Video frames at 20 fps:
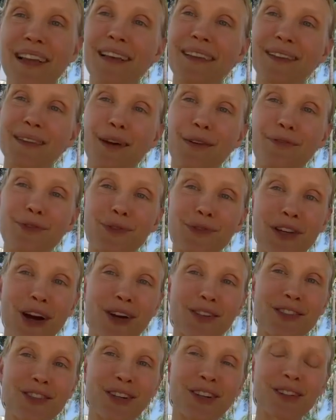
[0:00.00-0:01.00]
Love you,
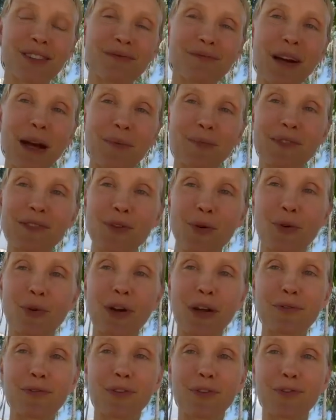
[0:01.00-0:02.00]
doctor. I'm so
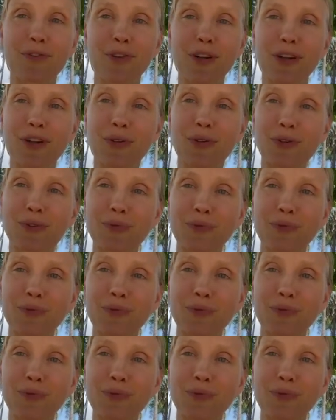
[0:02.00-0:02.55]
grateful for you.